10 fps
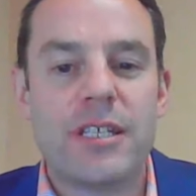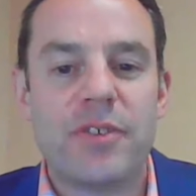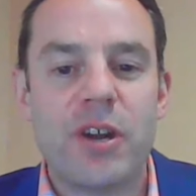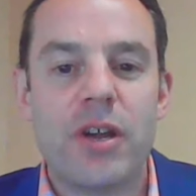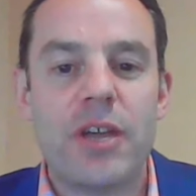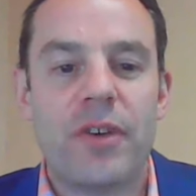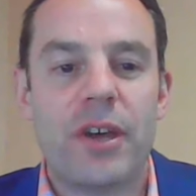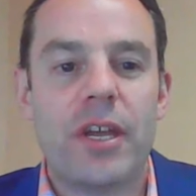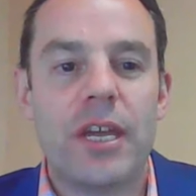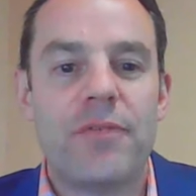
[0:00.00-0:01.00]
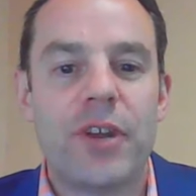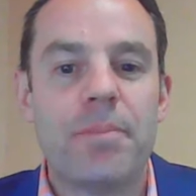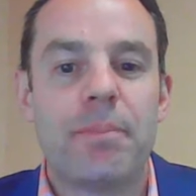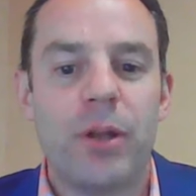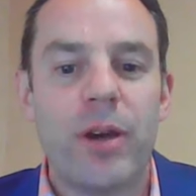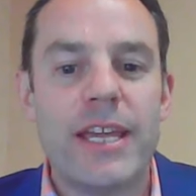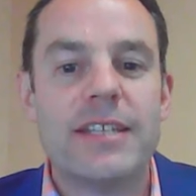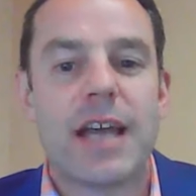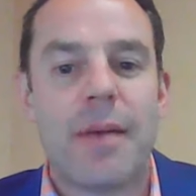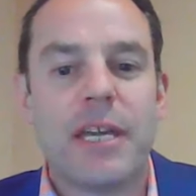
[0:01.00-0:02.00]
If an, if, a, if an employee
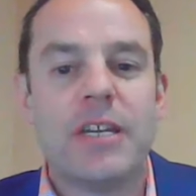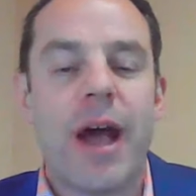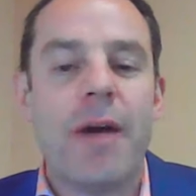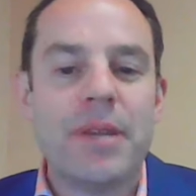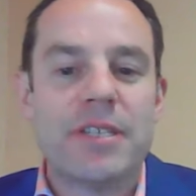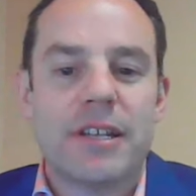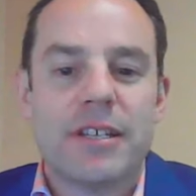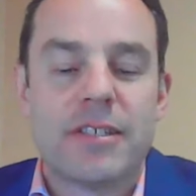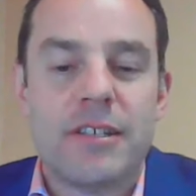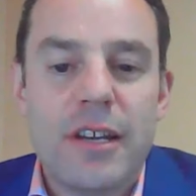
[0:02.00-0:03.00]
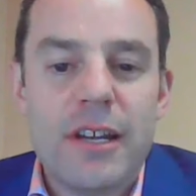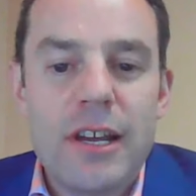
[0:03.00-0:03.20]
is coming into our business,